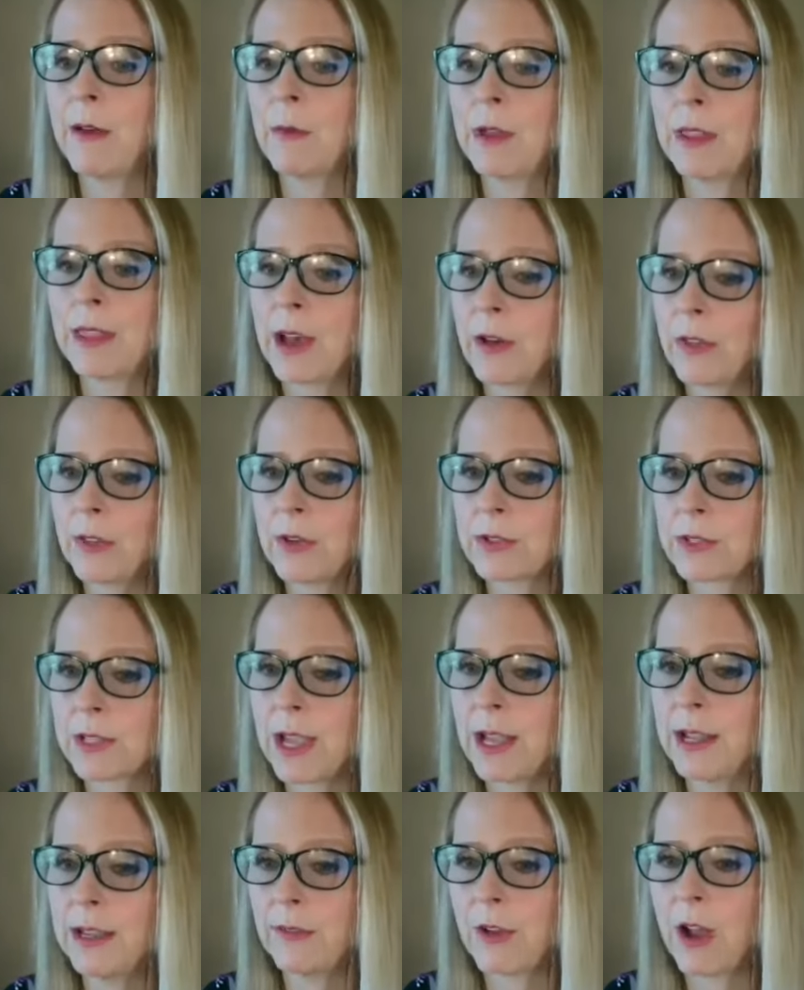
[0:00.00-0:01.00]
without those
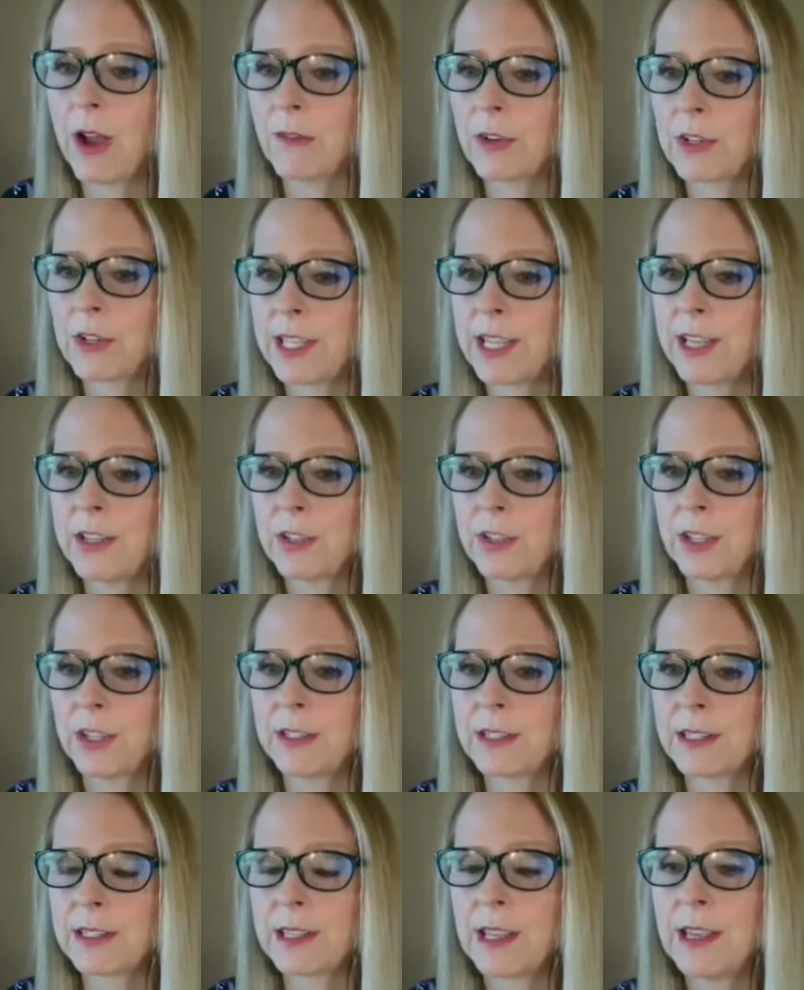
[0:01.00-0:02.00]
kind of
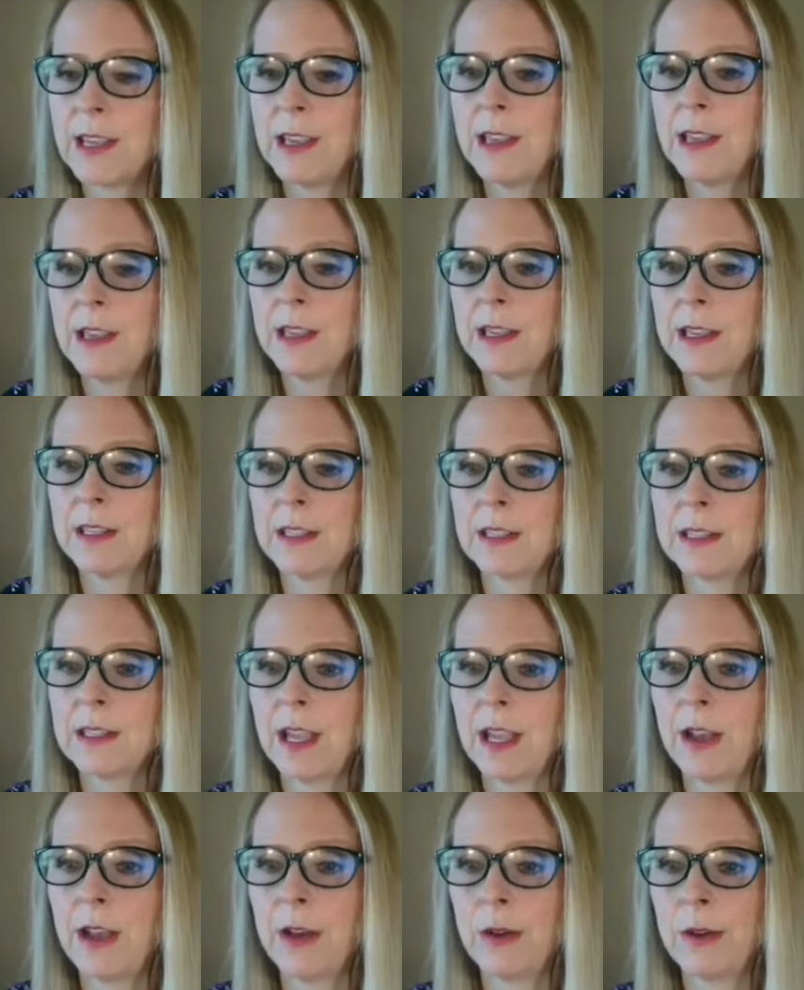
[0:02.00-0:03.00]
conversations.
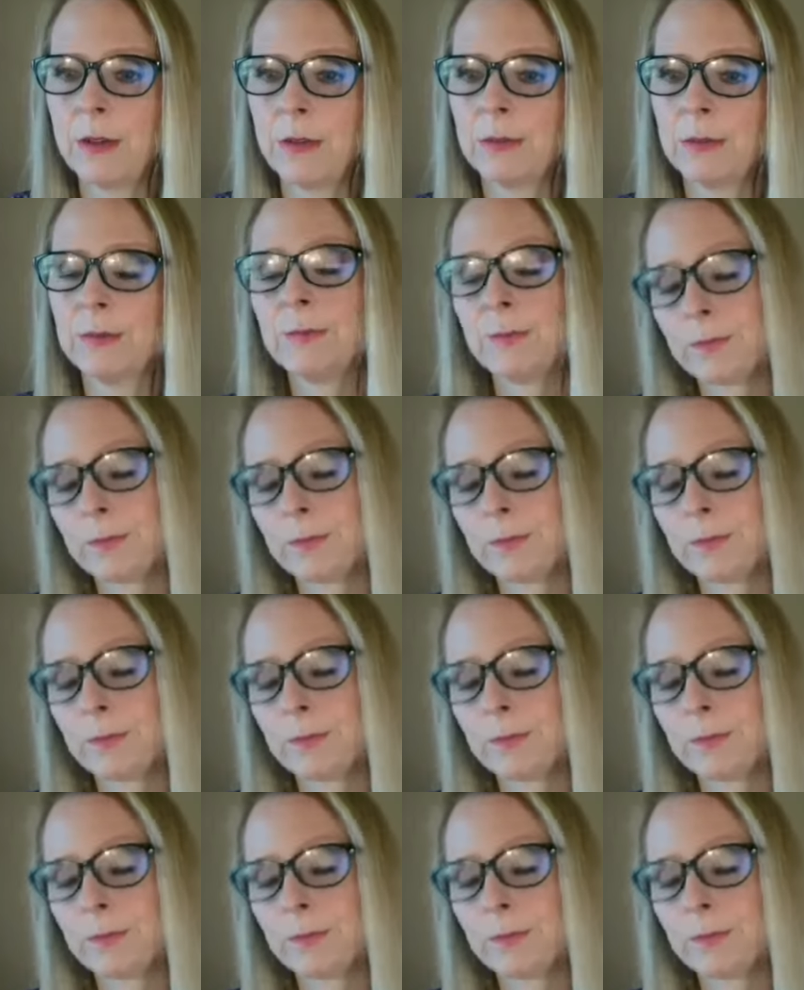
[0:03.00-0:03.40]
So,